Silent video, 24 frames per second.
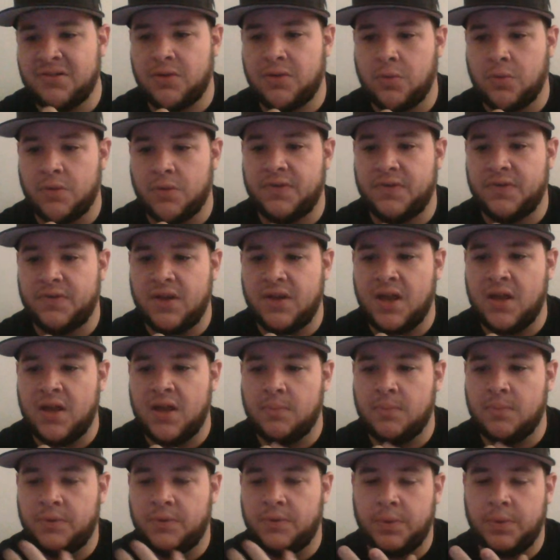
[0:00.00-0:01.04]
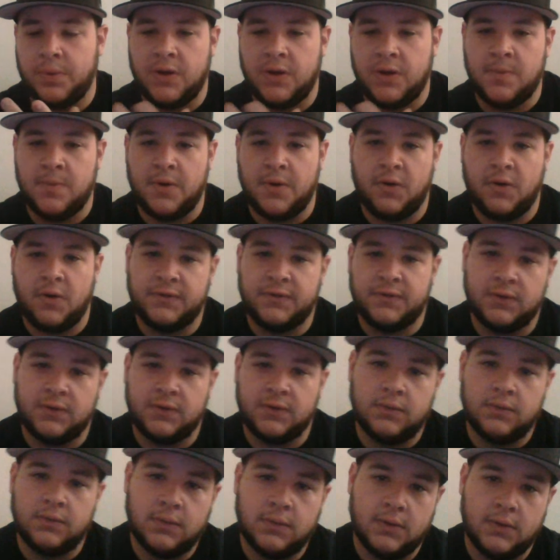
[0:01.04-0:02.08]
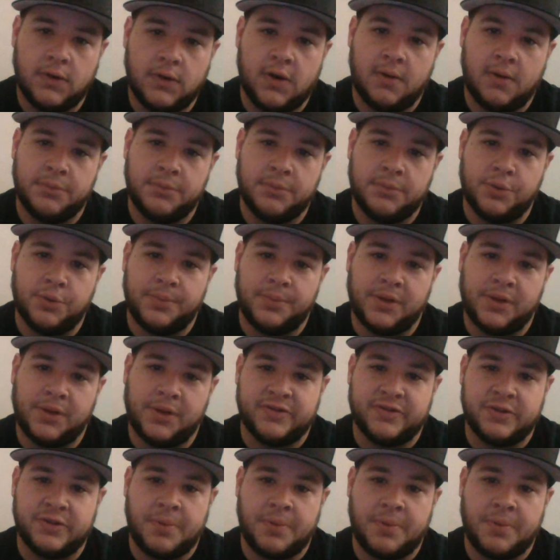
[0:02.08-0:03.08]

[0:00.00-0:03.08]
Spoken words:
towards the end between him and Austin. Because of the